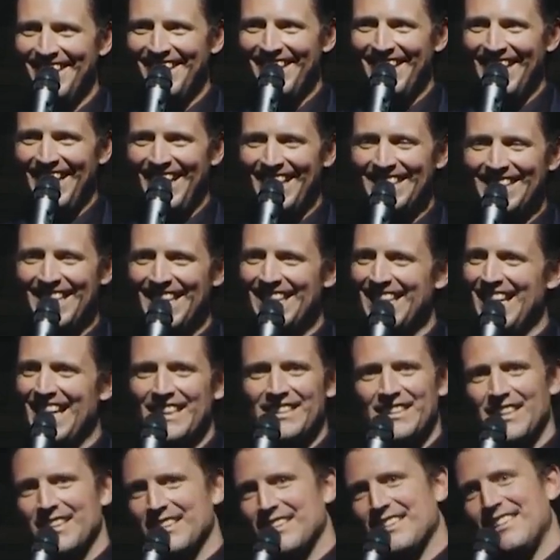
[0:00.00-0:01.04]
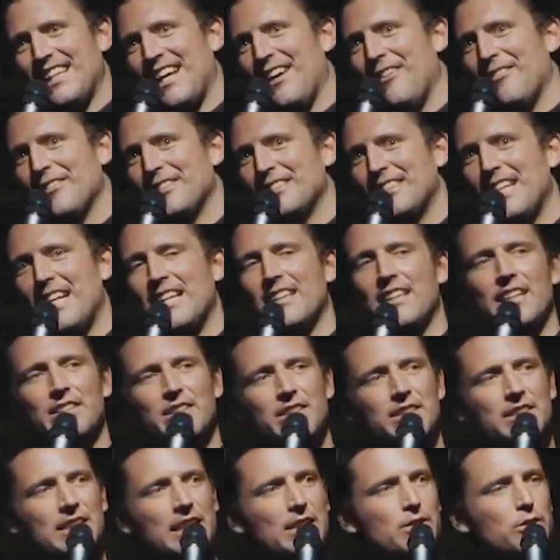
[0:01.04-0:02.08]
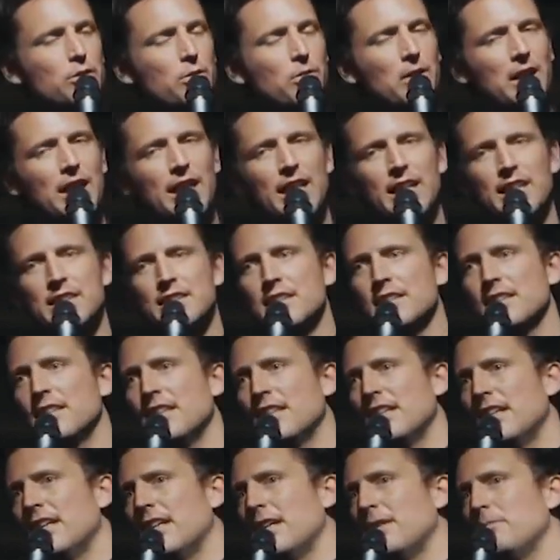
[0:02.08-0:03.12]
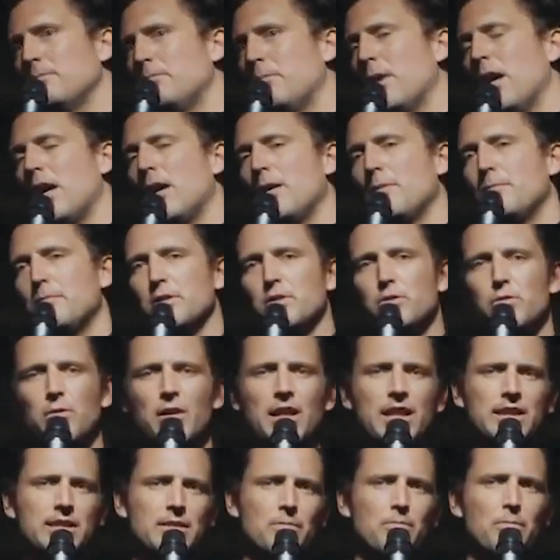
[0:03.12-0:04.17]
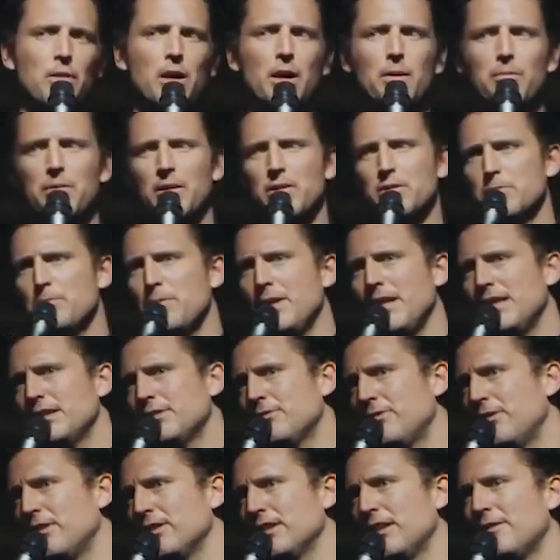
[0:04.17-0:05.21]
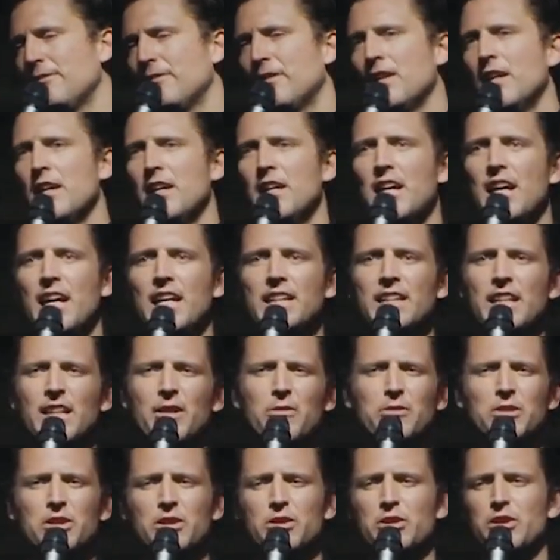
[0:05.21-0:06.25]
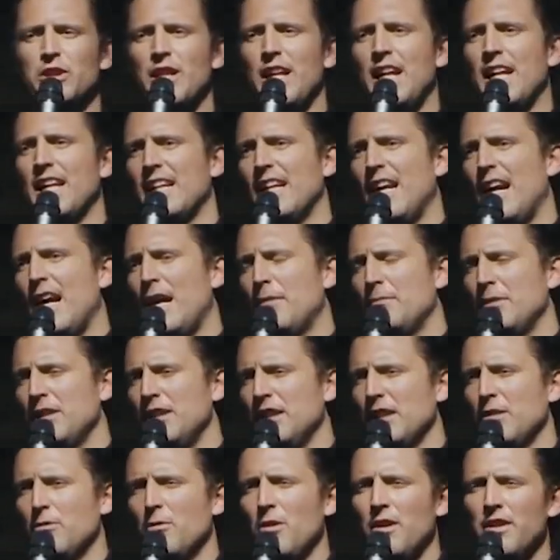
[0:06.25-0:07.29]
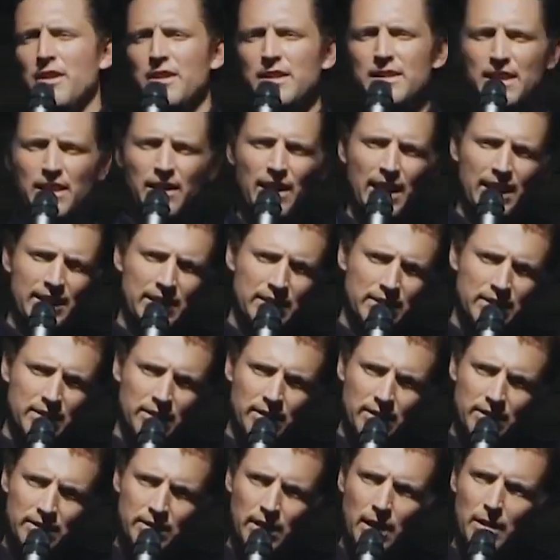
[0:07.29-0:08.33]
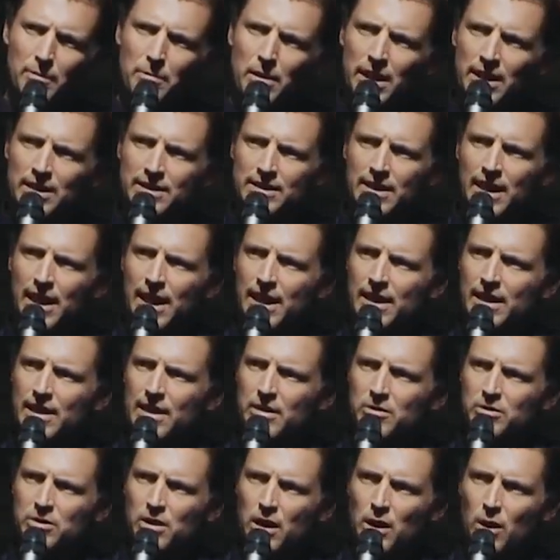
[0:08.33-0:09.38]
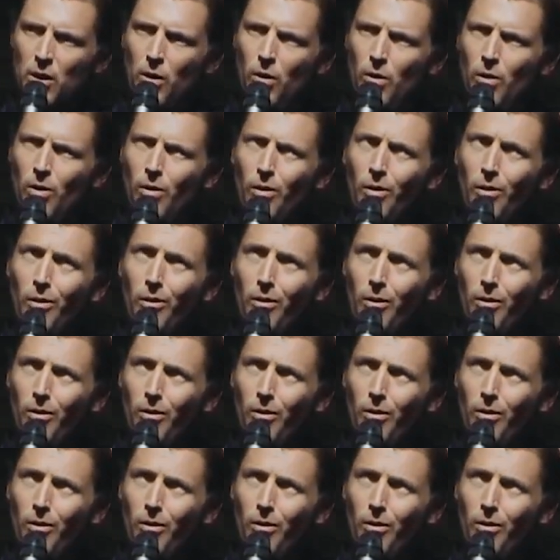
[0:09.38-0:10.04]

And then they just, that was it. And they just eat twigs and bump and twigs and bump. And it was peaceful. And then and then there was a genetic anomaly. Like one of the deer had this little nub on his head, and he was like, oh.